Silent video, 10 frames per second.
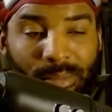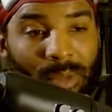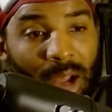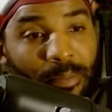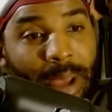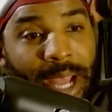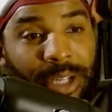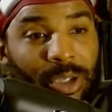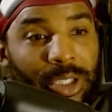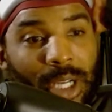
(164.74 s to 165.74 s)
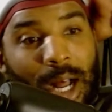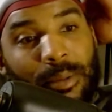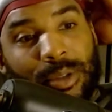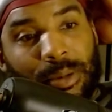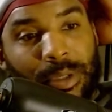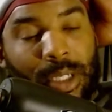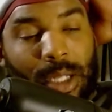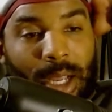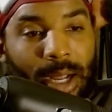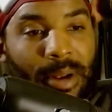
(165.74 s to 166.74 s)
a major job or some shit.
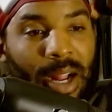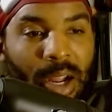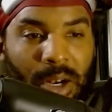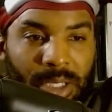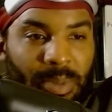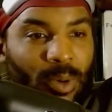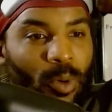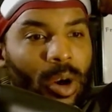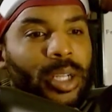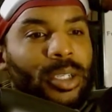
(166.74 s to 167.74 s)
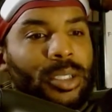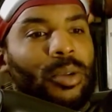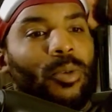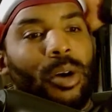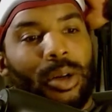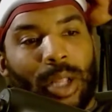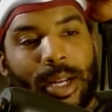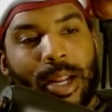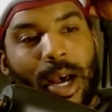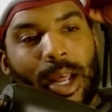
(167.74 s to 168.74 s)
Like, I'm not going to just be working just to work. Like,
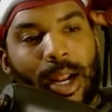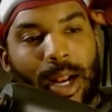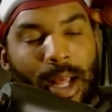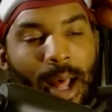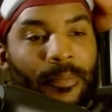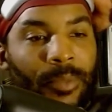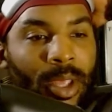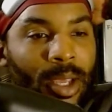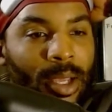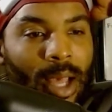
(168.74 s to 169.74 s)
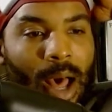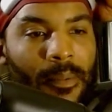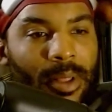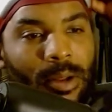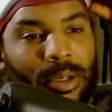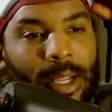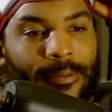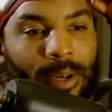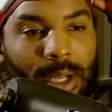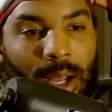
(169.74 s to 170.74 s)
no. I'm a little
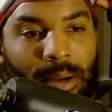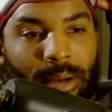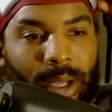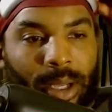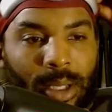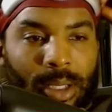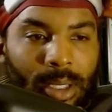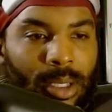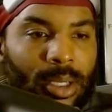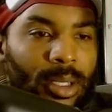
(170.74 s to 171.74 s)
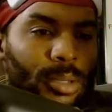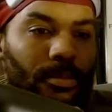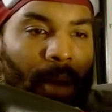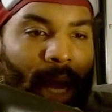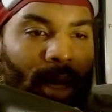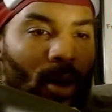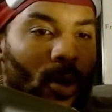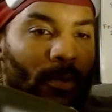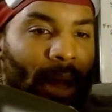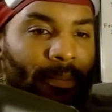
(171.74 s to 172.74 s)
different cut, nigga. My
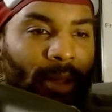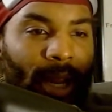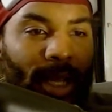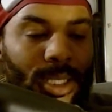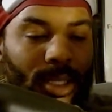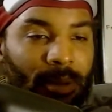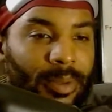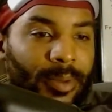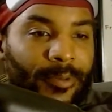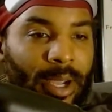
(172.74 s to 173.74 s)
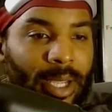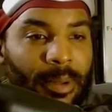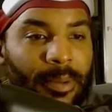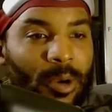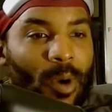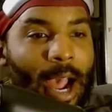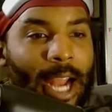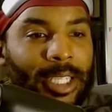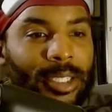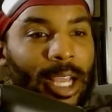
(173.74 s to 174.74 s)
goal, my plan is fucking grind
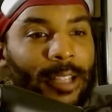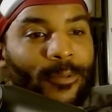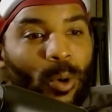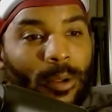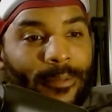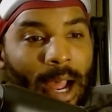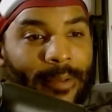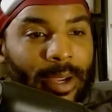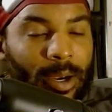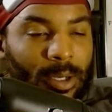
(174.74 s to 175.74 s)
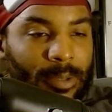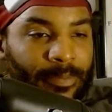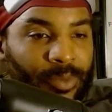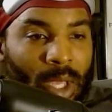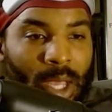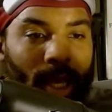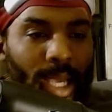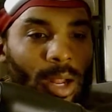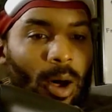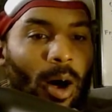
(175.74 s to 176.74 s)
these next 4 to 5 years,
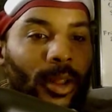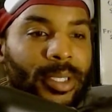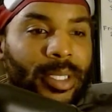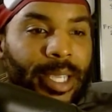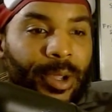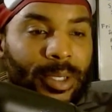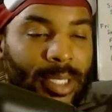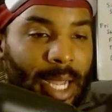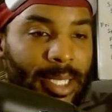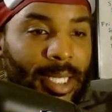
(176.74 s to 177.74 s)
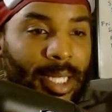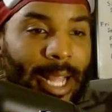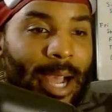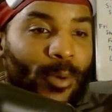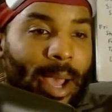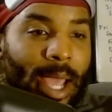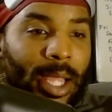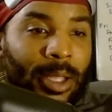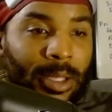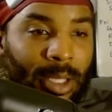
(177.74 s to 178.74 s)
get all the skill sets, and that
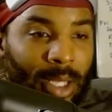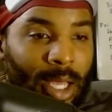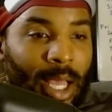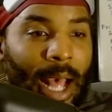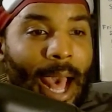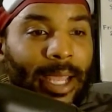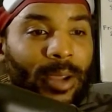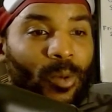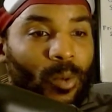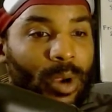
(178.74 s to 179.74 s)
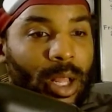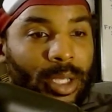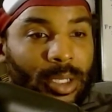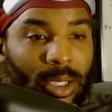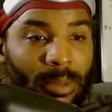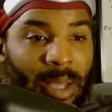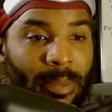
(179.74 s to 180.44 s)
way I can really start to make my